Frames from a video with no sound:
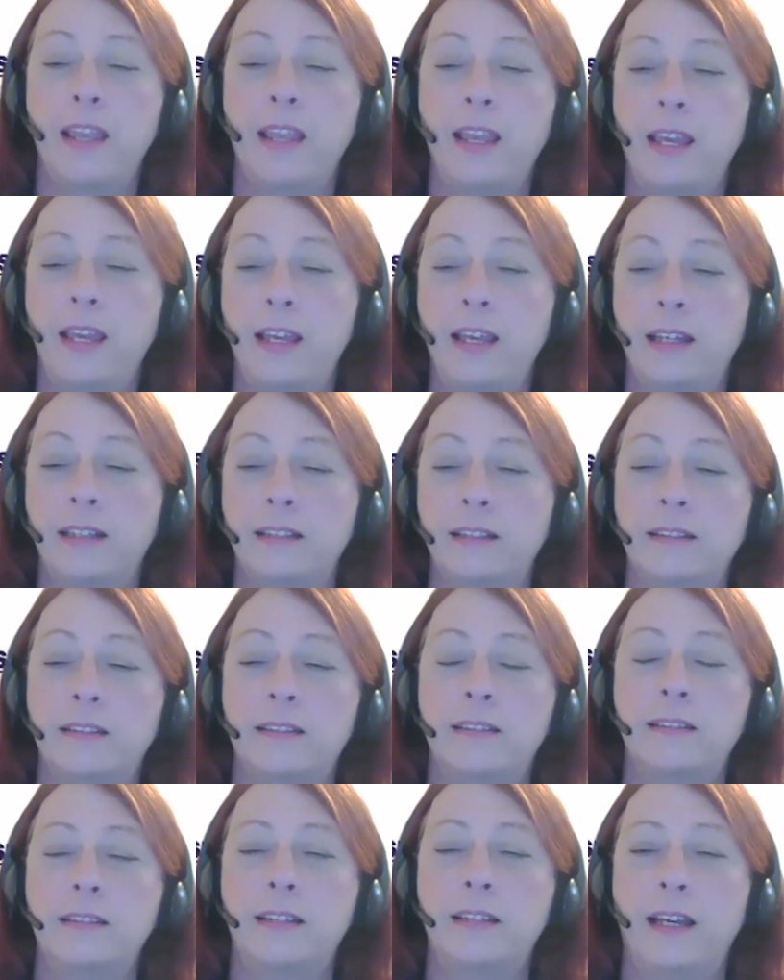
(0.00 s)
And
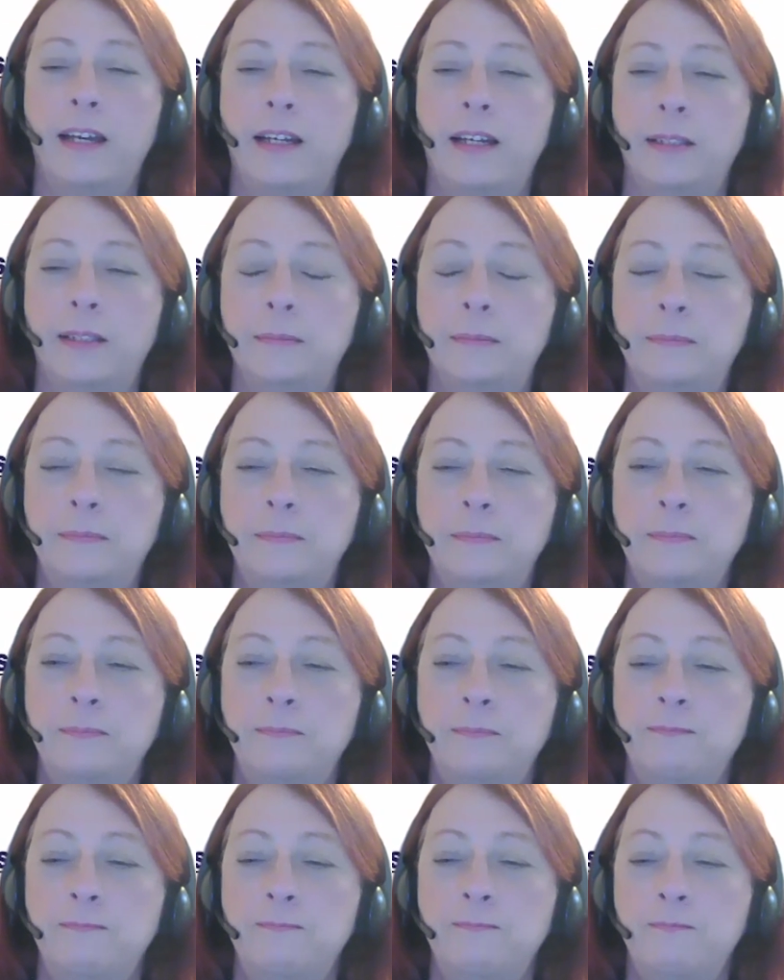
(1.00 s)
um,
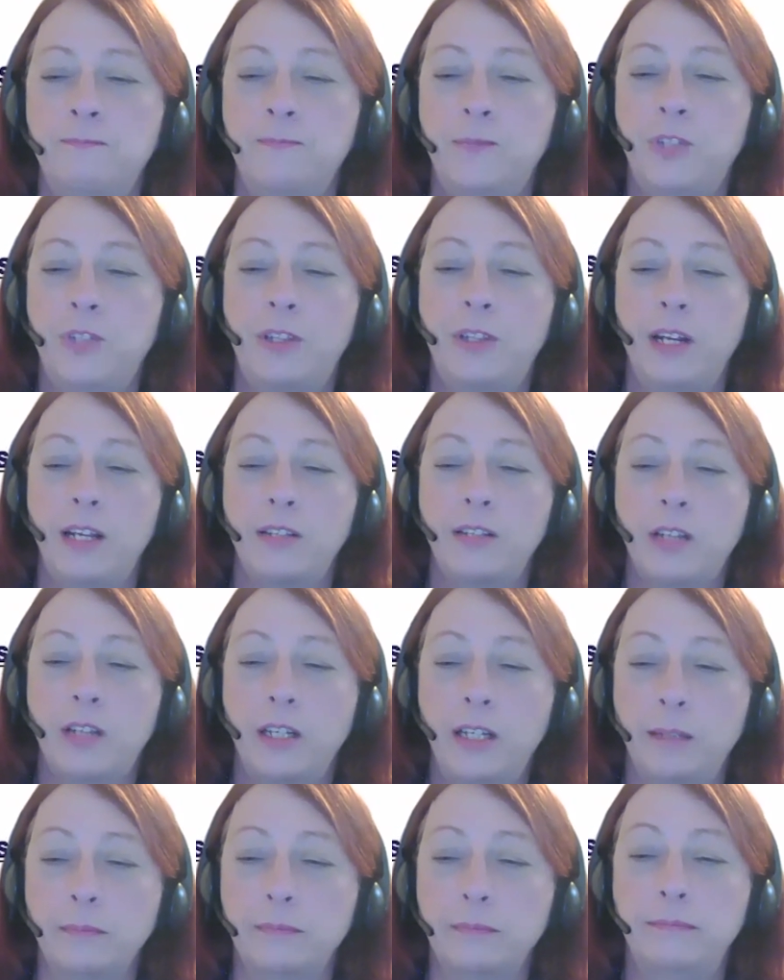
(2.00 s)
so then I
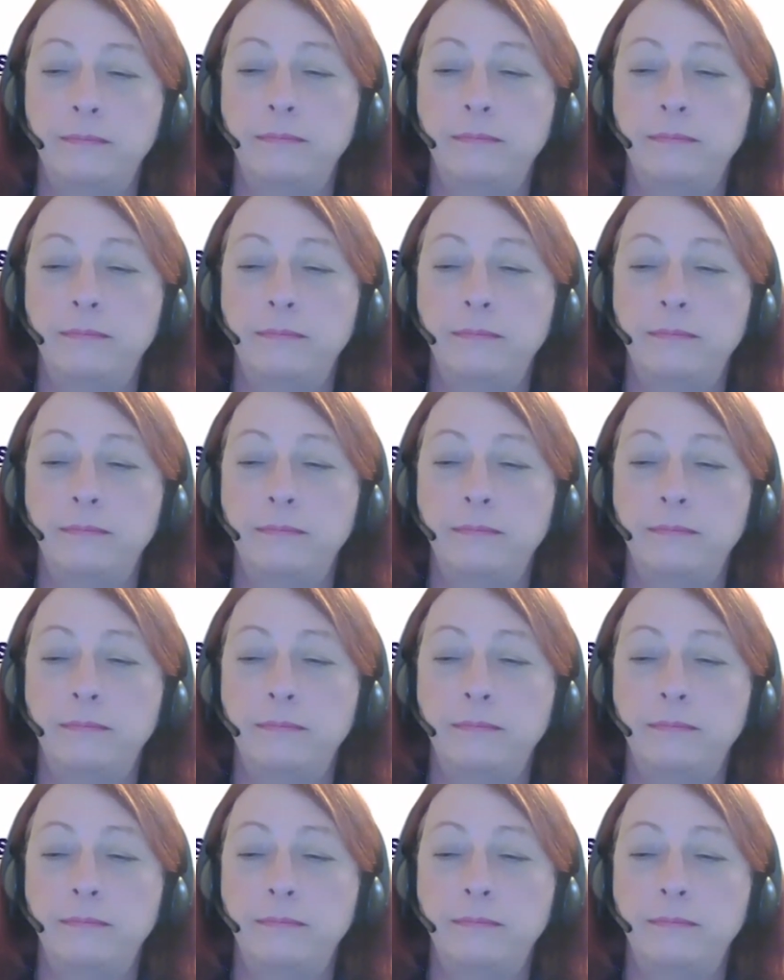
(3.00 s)
signed up.